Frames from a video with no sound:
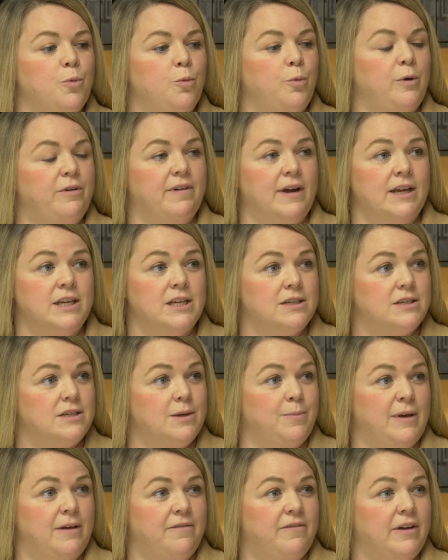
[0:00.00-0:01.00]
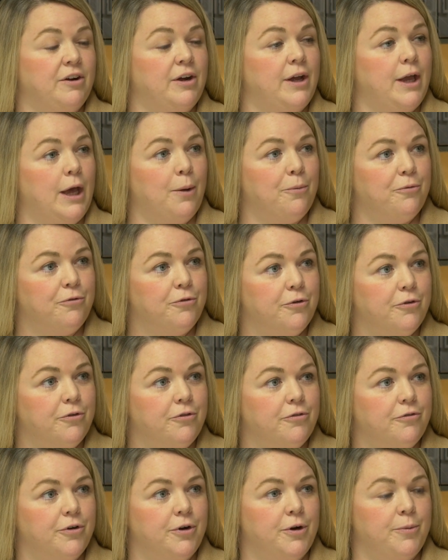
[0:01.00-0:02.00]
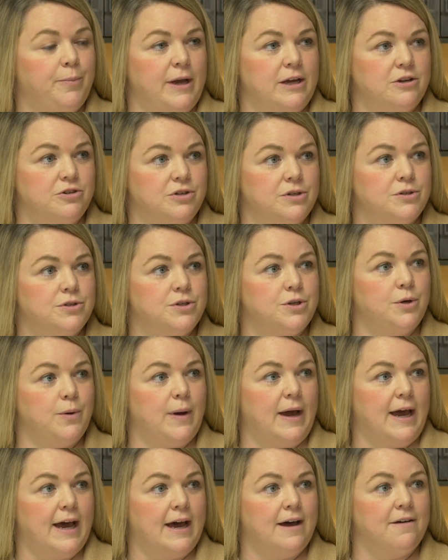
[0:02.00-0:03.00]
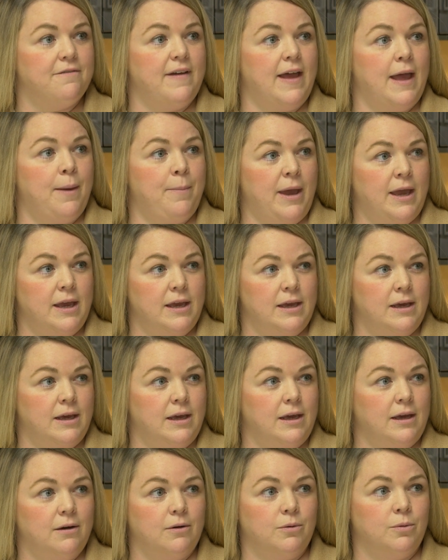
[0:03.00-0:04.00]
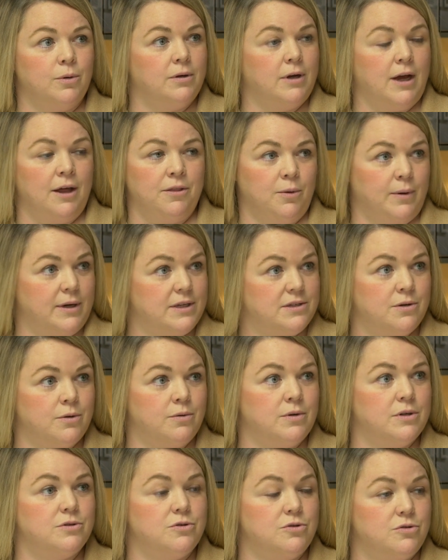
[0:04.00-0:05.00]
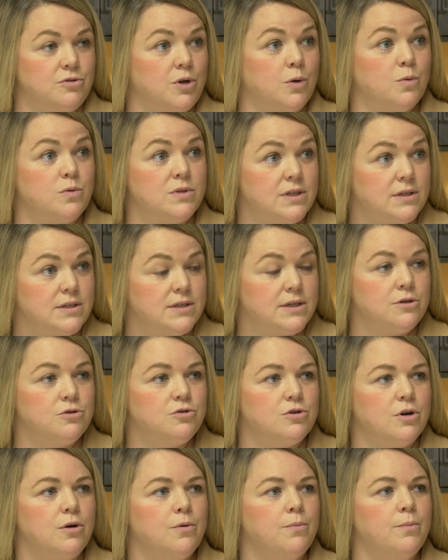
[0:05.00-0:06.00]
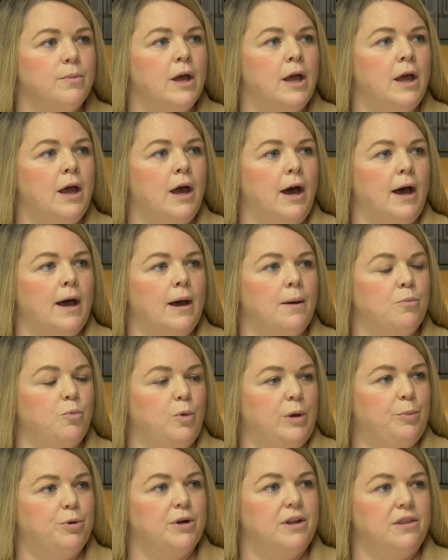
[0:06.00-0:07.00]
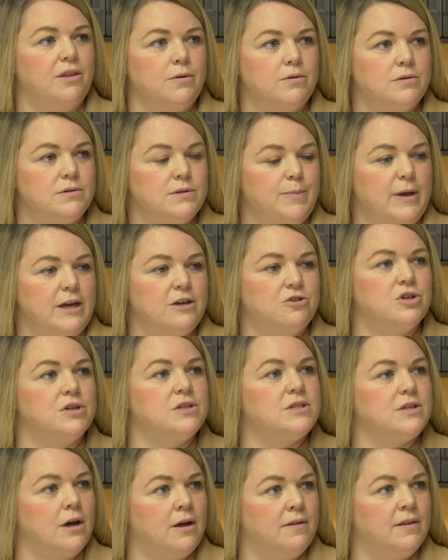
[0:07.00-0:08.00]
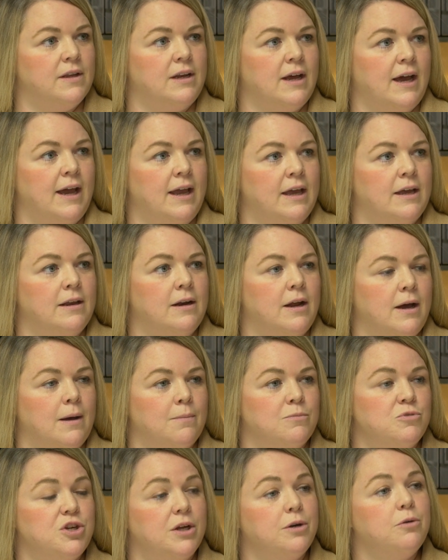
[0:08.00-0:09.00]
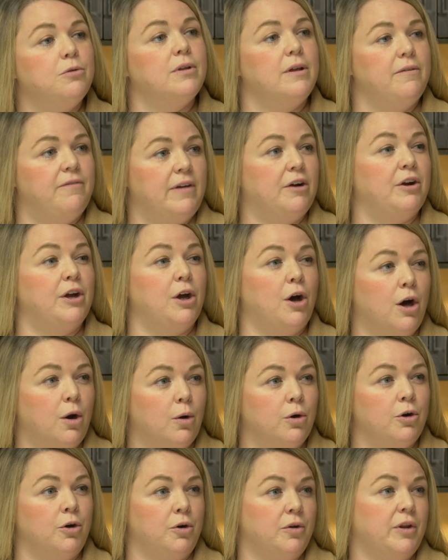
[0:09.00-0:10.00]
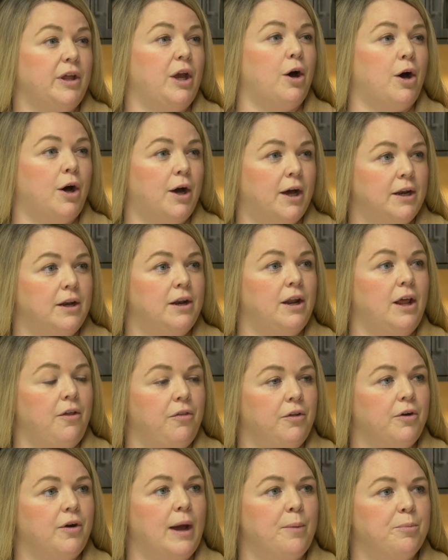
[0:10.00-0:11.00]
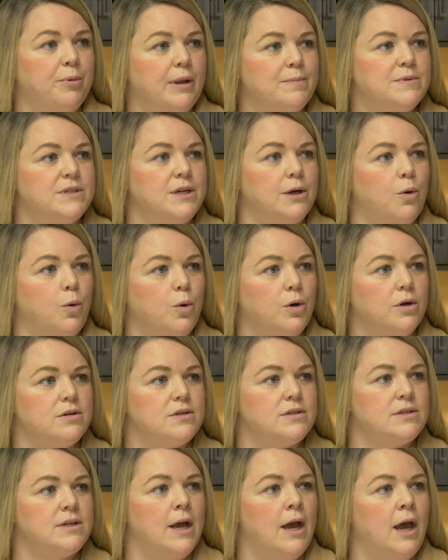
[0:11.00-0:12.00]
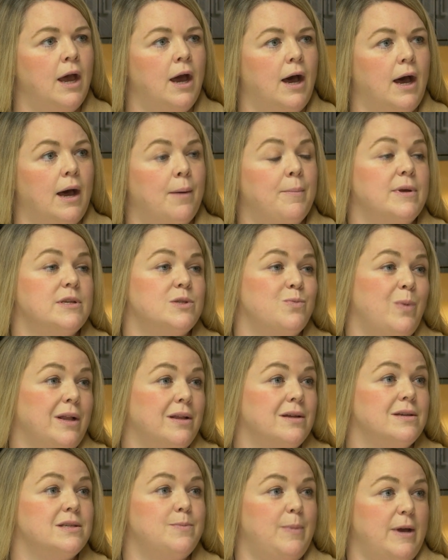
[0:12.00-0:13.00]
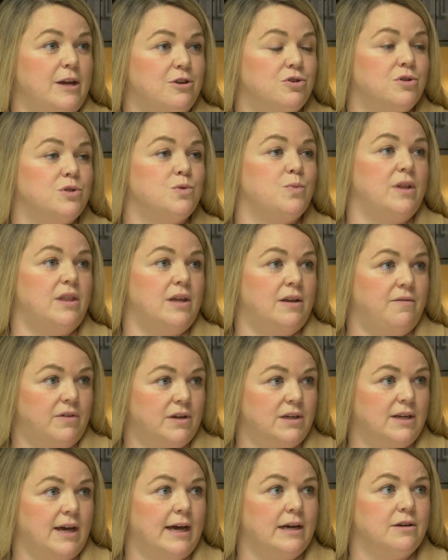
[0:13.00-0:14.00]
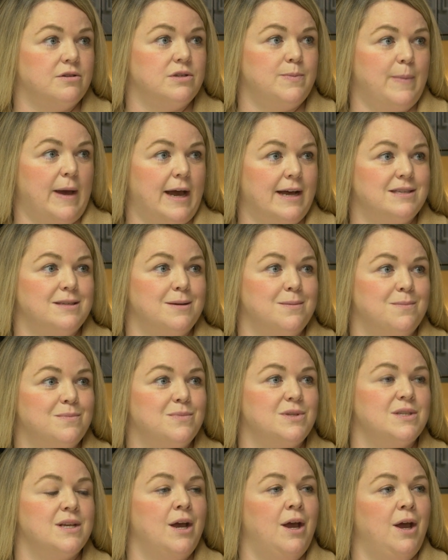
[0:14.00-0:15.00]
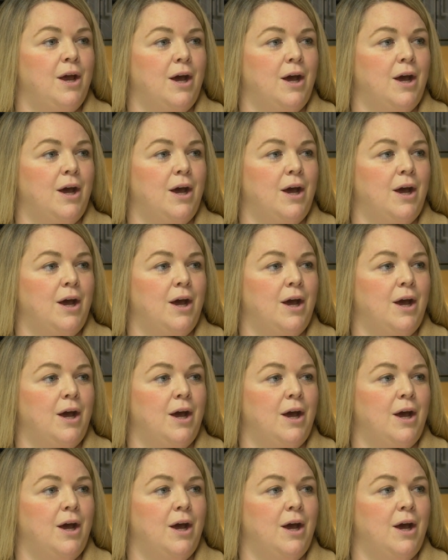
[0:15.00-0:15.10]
We find it to be very helpful for patients who have MAE, or otherwise known as Doza syndrome. We put those patients on the diet generally very early on in their epilepsy course, as well as patients with infantile spasms.